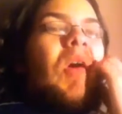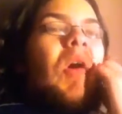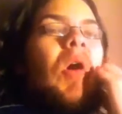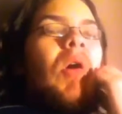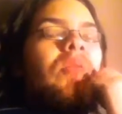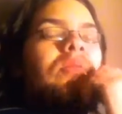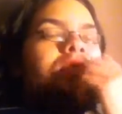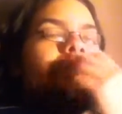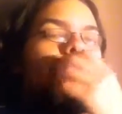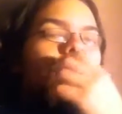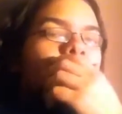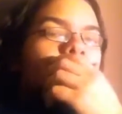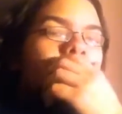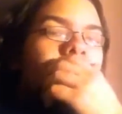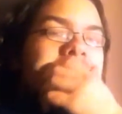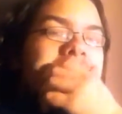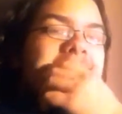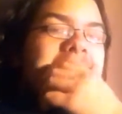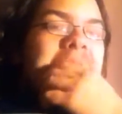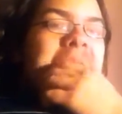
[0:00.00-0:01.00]
Hopefully,
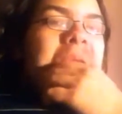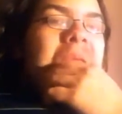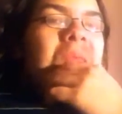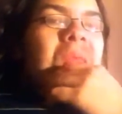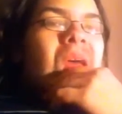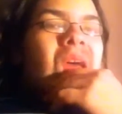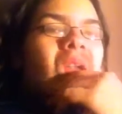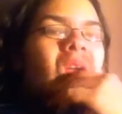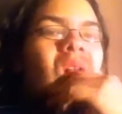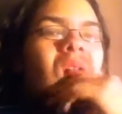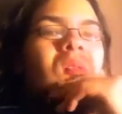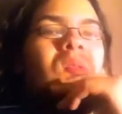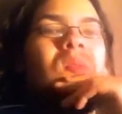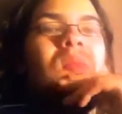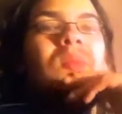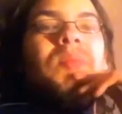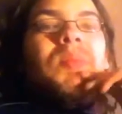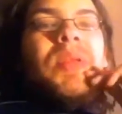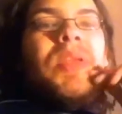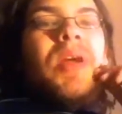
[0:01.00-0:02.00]
weekly that'll
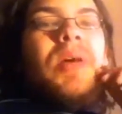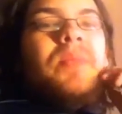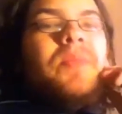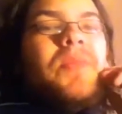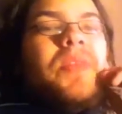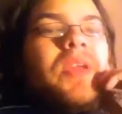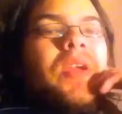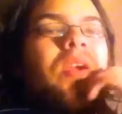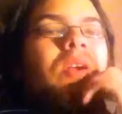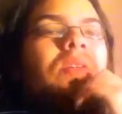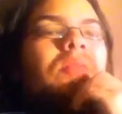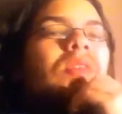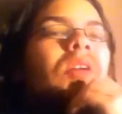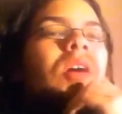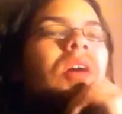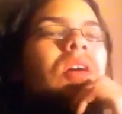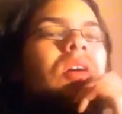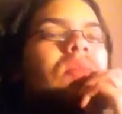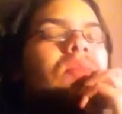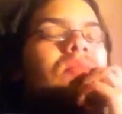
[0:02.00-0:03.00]
be up there.
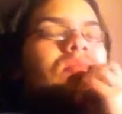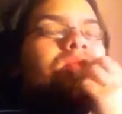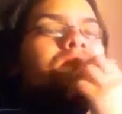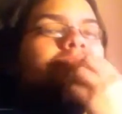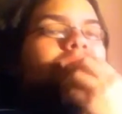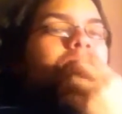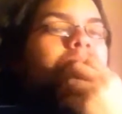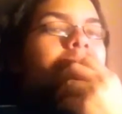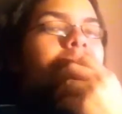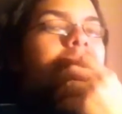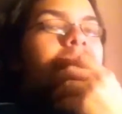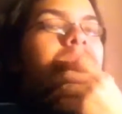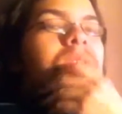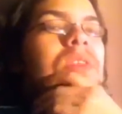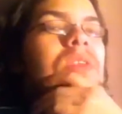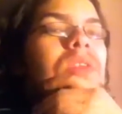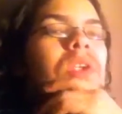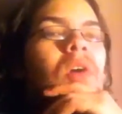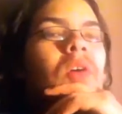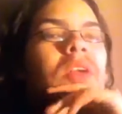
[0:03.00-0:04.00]
Um,
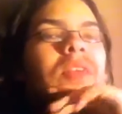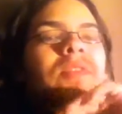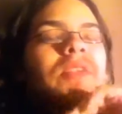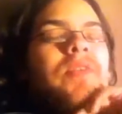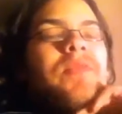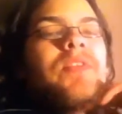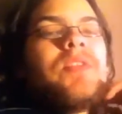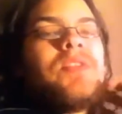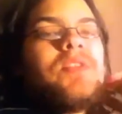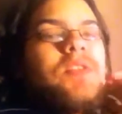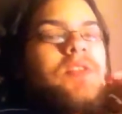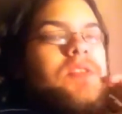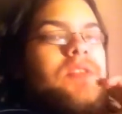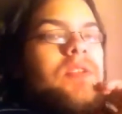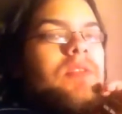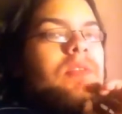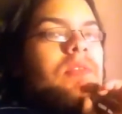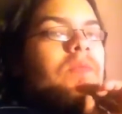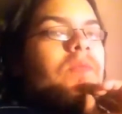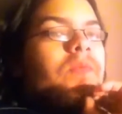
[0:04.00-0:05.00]
you know, even if it's just
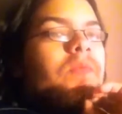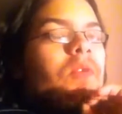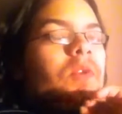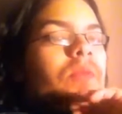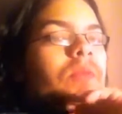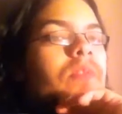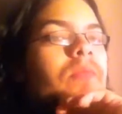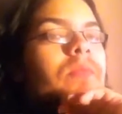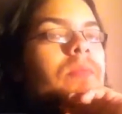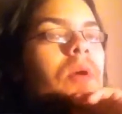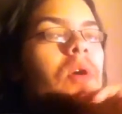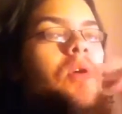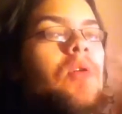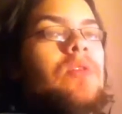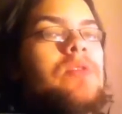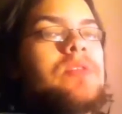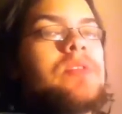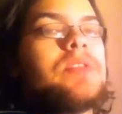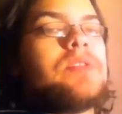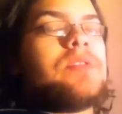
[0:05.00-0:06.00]
in the form of
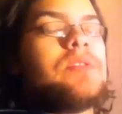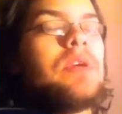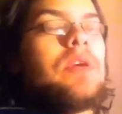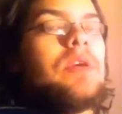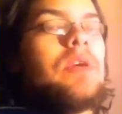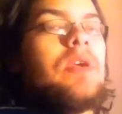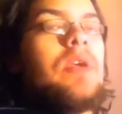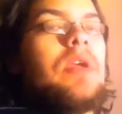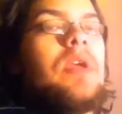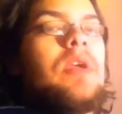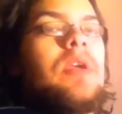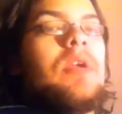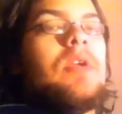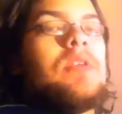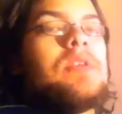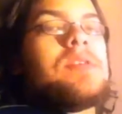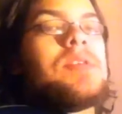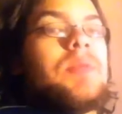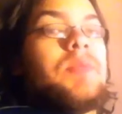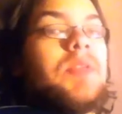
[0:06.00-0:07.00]
posts or
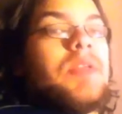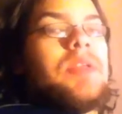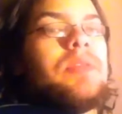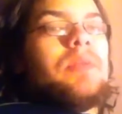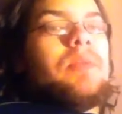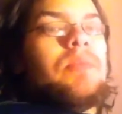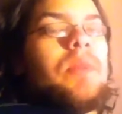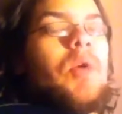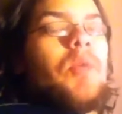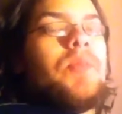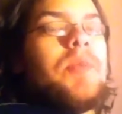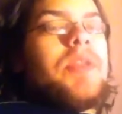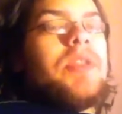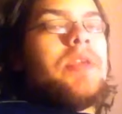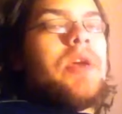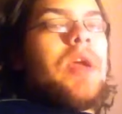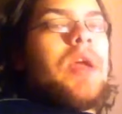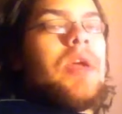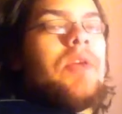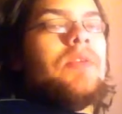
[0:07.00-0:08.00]
something in the Mopey
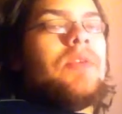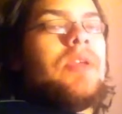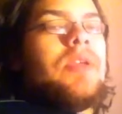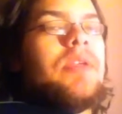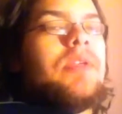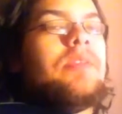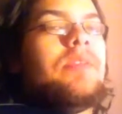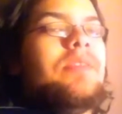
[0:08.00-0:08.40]
diary.